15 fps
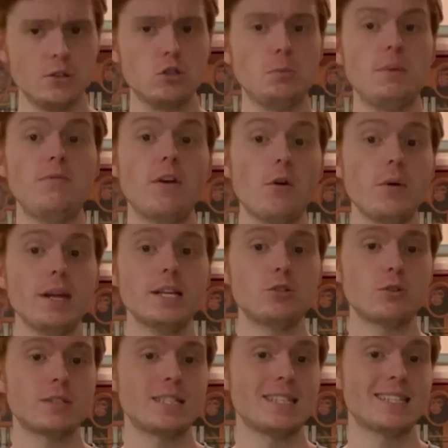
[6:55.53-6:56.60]
so it'll be very
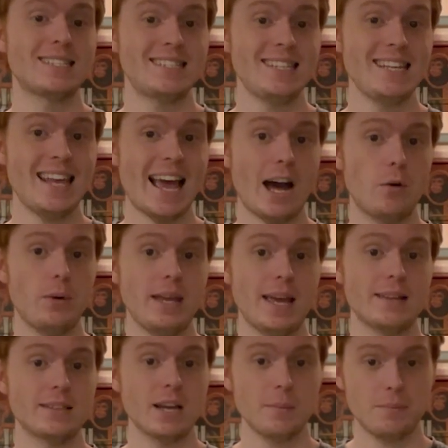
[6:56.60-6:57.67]
interesting to see how he
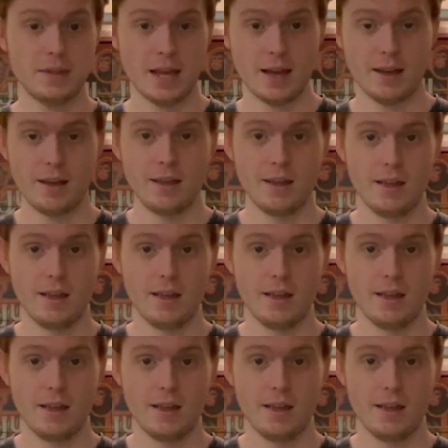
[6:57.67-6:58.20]
ends up there,